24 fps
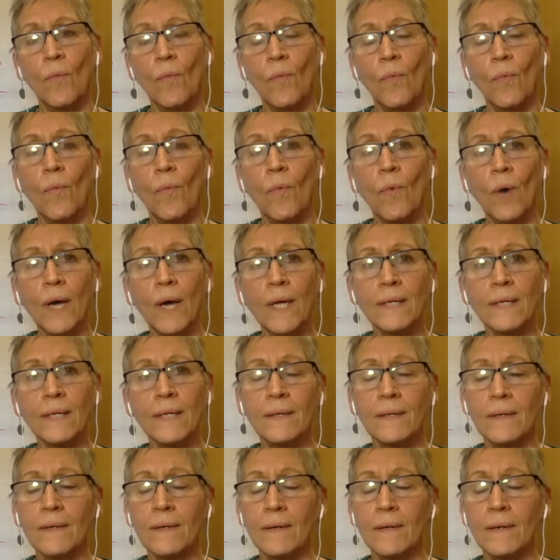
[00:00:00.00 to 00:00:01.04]
what
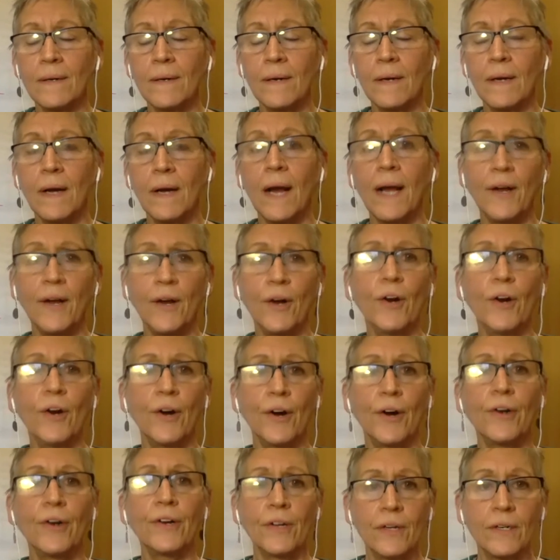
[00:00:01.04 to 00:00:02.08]
I
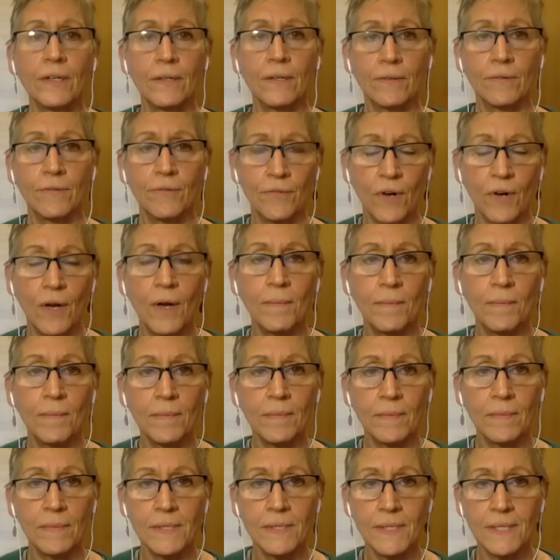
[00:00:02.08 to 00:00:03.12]
heard from
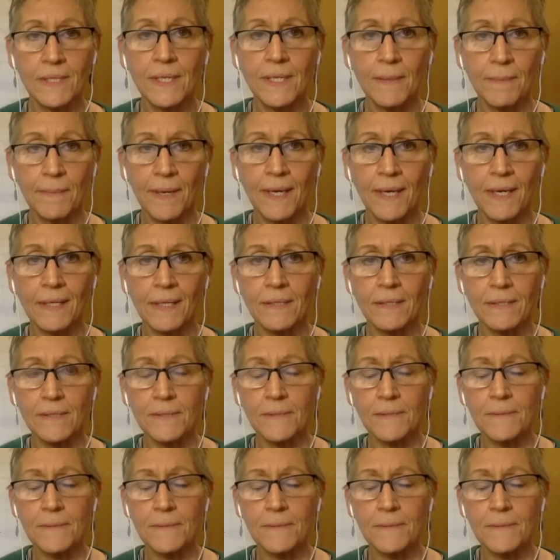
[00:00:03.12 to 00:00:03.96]
Sydney Banks.